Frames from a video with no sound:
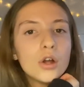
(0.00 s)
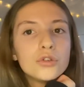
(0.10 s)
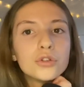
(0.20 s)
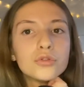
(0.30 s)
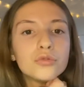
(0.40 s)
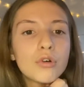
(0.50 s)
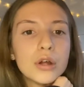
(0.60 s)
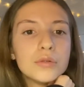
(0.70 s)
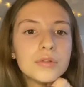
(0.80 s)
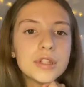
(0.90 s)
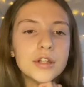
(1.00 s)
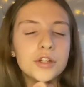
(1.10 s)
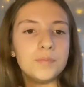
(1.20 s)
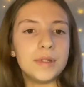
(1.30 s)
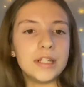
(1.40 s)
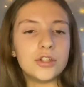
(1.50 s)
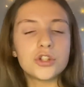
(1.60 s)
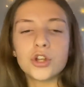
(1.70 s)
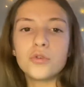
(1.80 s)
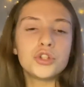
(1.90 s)
The Crows had been
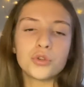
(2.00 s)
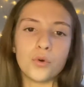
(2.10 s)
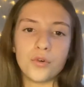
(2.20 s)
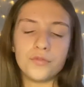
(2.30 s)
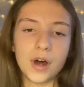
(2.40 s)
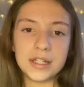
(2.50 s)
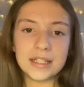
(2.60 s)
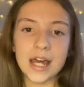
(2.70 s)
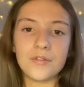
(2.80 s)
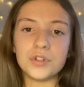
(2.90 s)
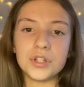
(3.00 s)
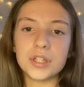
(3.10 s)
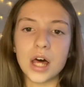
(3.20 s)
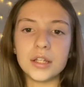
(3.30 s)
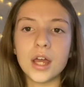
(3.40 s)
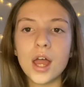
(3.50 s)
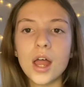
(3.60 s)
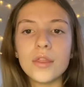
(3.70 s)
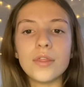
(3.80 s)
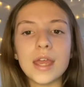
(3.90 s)
so sure of finding Taverner's son
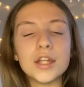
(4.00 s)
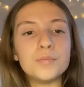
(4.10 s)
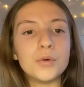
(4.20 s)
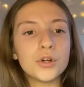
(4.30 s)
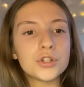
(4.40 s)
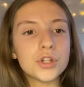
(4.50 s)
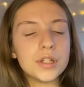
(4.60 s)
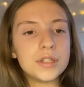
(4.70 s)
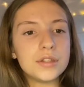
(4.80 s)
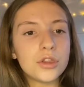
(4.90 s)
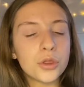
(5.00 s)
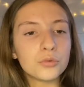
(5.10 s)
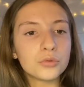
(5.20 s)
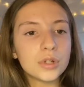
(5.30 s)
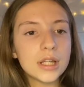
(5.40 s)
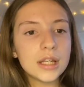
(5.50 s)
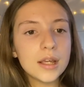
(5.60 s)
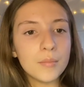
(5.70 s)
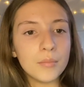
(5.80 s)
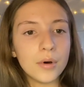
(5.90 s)
that they had booked a
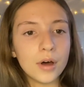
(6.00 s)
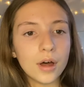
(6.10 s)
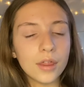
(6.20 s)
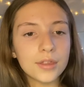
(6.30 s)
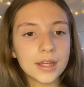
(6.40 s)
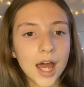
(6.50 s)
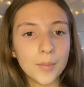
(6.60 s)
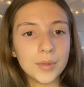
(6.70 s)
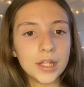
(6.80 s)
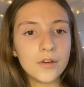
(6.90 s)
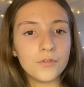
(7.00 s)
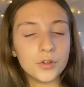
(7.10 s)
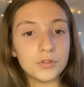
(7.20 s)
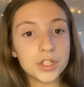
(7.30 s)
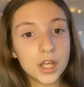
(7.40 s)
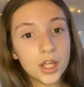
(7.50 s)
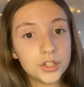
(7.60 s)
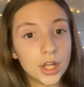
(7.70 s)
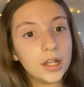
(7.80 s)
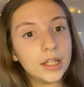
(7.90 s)
3-berth cabin for the return
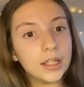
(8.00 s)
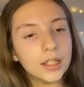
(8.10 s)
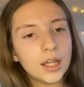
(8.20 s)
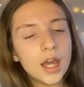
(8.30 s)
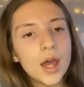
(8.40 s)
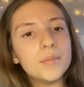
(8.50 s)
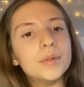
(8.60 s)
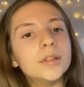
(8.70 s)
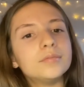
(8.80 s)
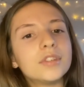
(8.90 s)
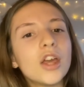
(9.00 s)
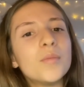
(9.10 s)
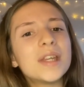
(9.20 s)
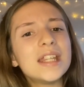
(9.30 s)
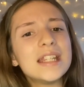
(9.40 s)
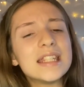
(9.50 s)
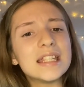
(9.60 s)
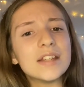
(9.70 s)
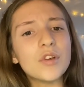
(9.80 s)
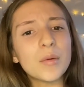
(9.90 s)
journey. But they were beginning to
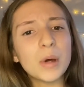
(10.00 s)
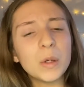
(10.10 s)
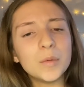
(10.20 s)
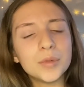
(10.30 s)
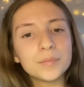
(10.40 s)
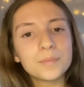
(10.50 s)
give up hope,